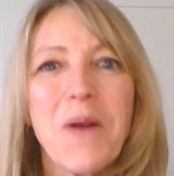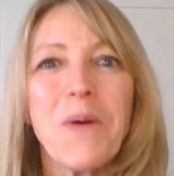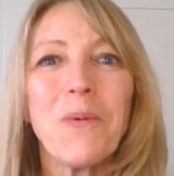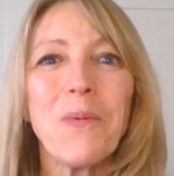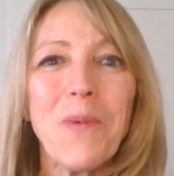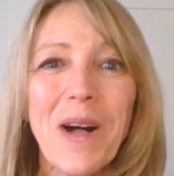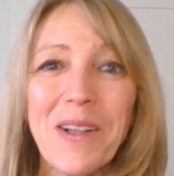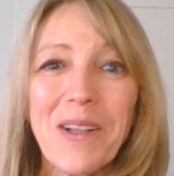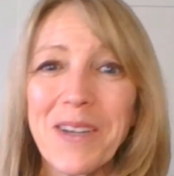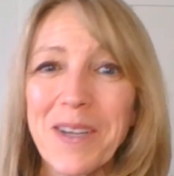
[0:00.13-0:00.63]

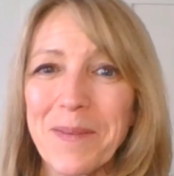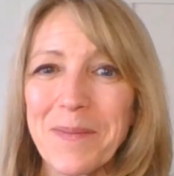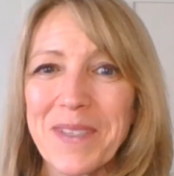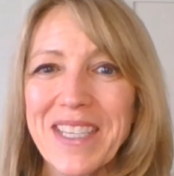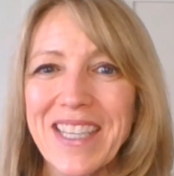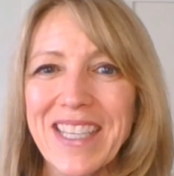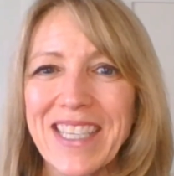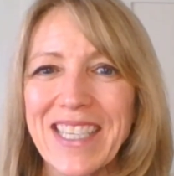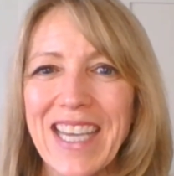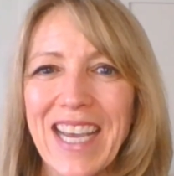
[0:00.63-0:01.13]
Welcome to
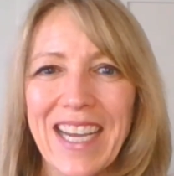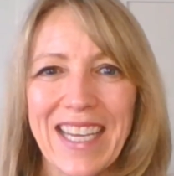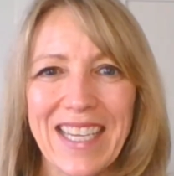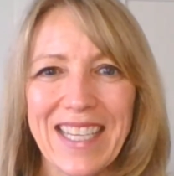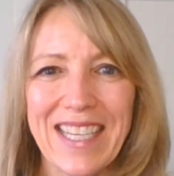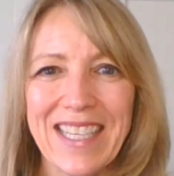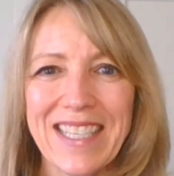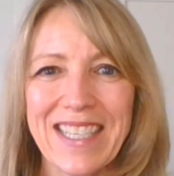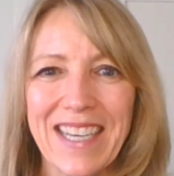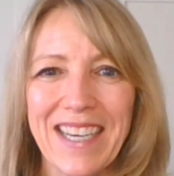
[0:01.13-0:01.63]
the Tech
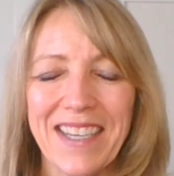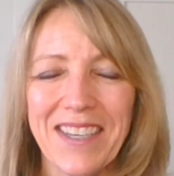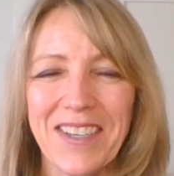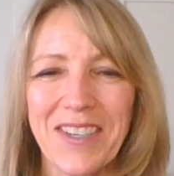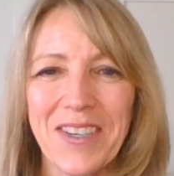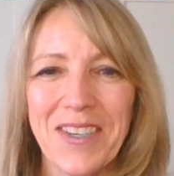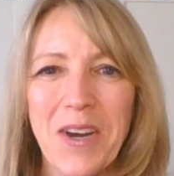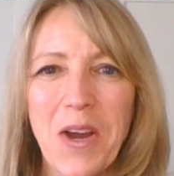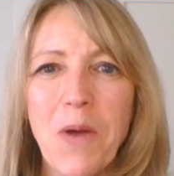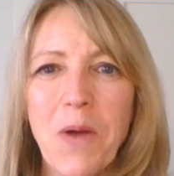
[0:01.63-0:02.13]

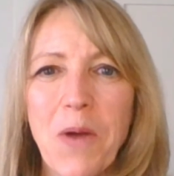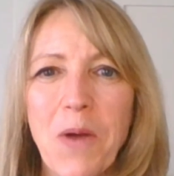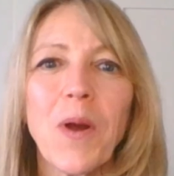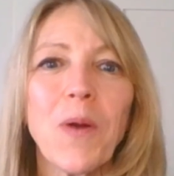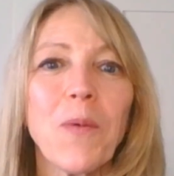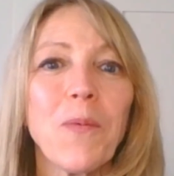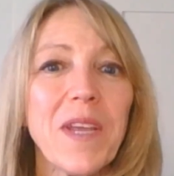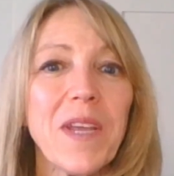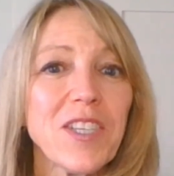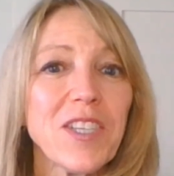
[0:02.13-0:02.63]
Insider, where
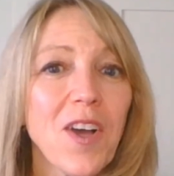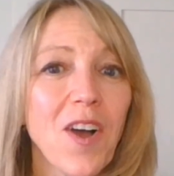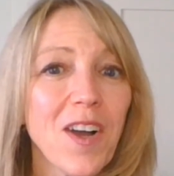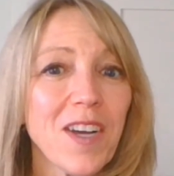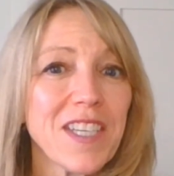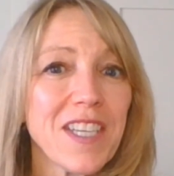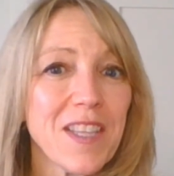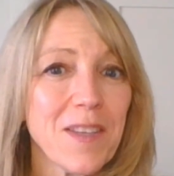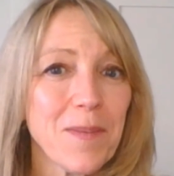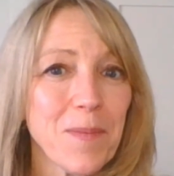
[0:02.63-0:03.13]
we talk
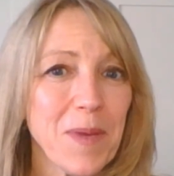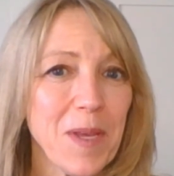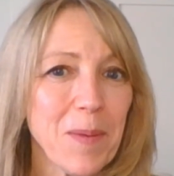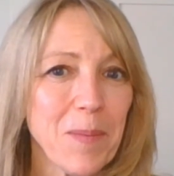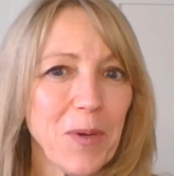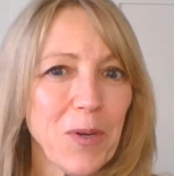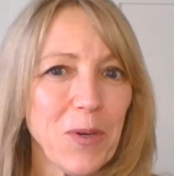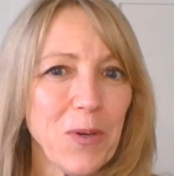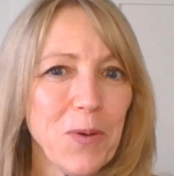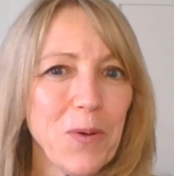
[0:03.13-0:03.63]
to the
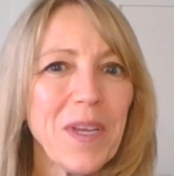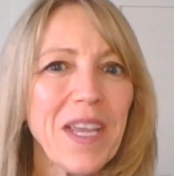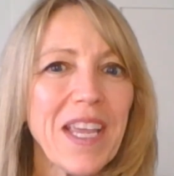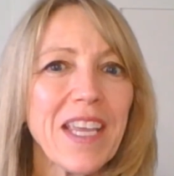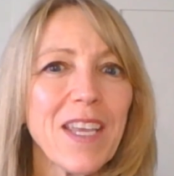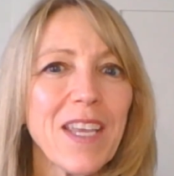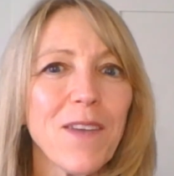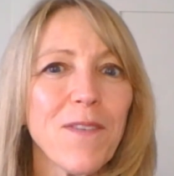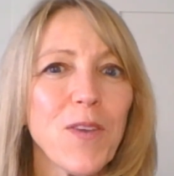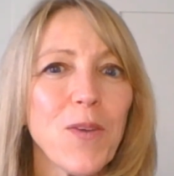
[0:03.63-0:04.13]
people who can
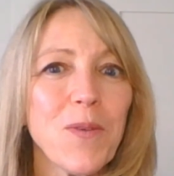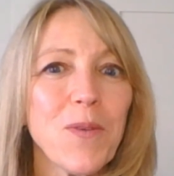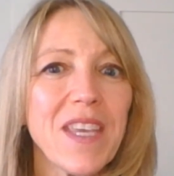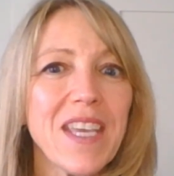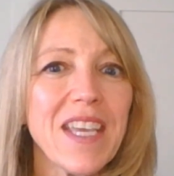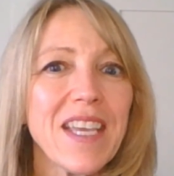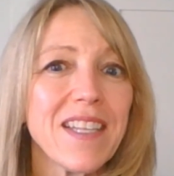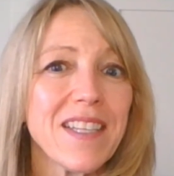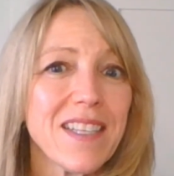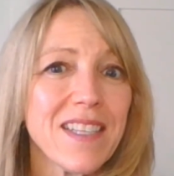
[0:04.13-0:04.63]
give you the
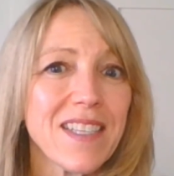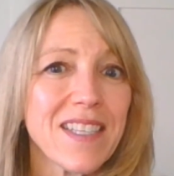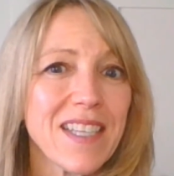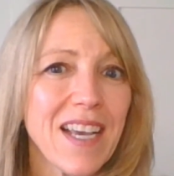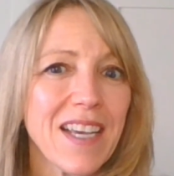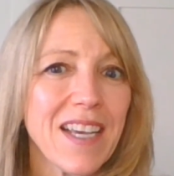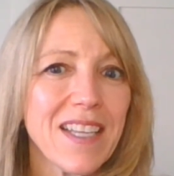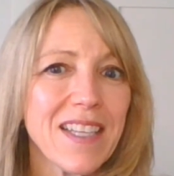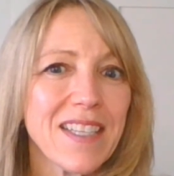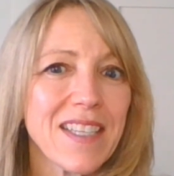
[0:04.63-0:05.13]

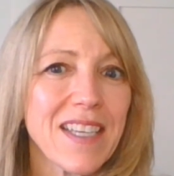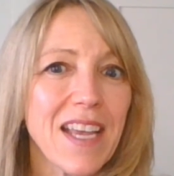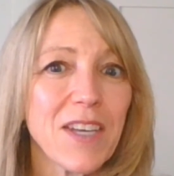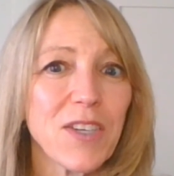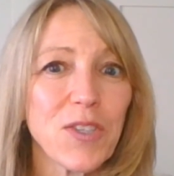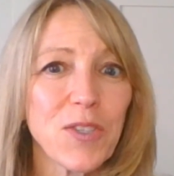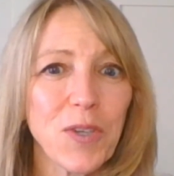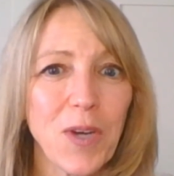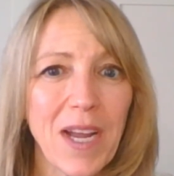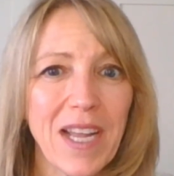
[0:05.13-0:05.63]
insights and
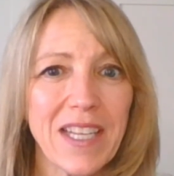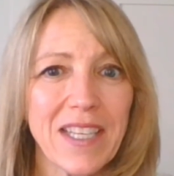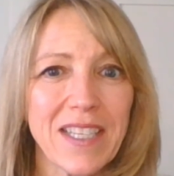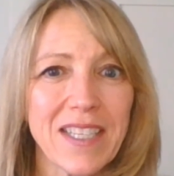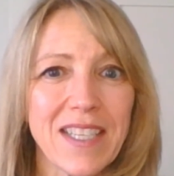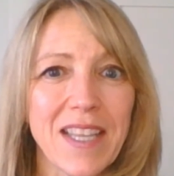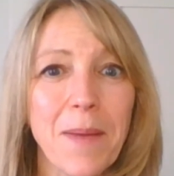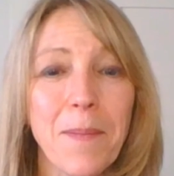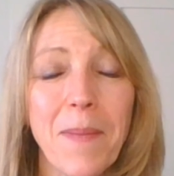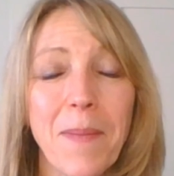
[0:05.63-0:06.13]
trends
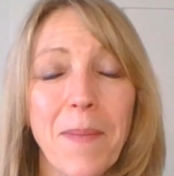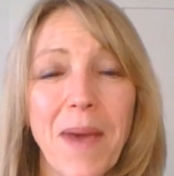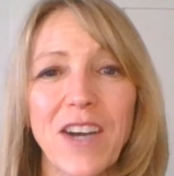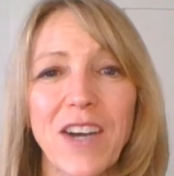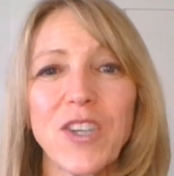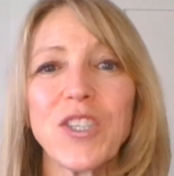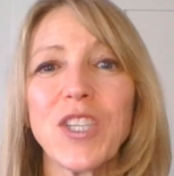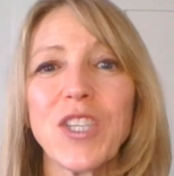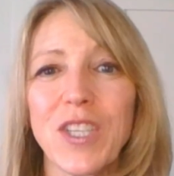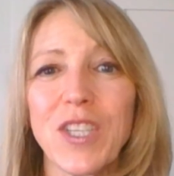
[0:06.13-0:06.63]
that matter
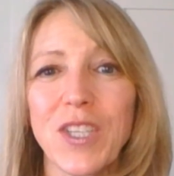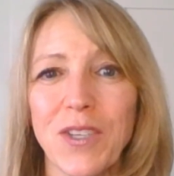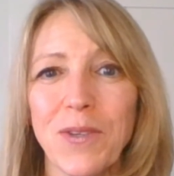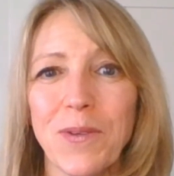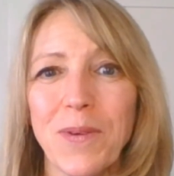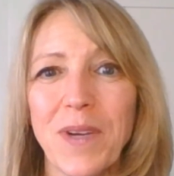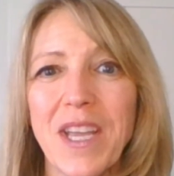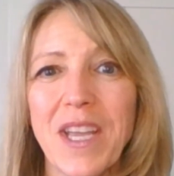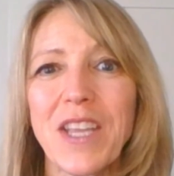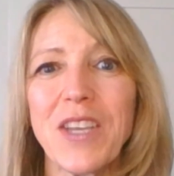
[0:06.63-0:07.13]
to you
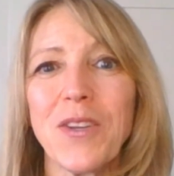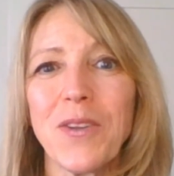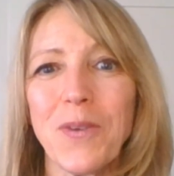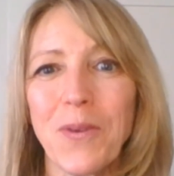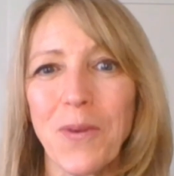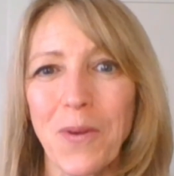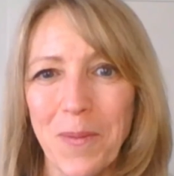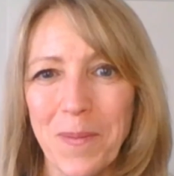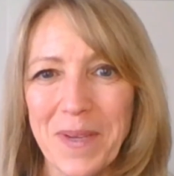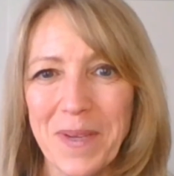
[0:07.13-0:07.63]
in
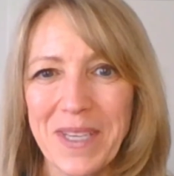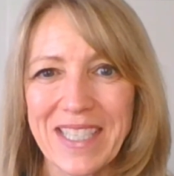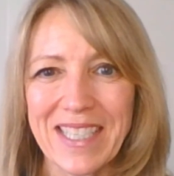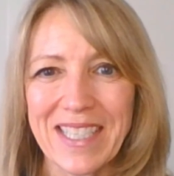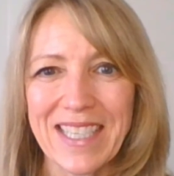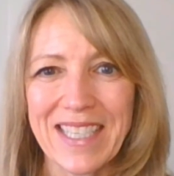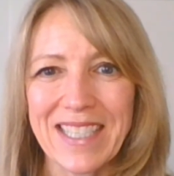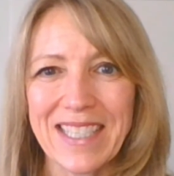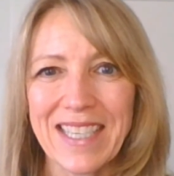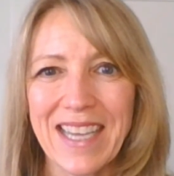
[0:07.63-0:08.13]
your
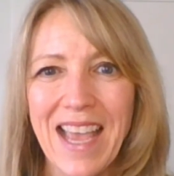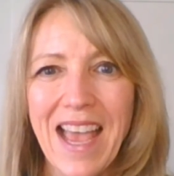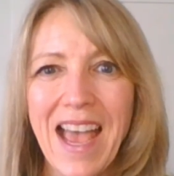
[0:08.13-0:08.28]
business.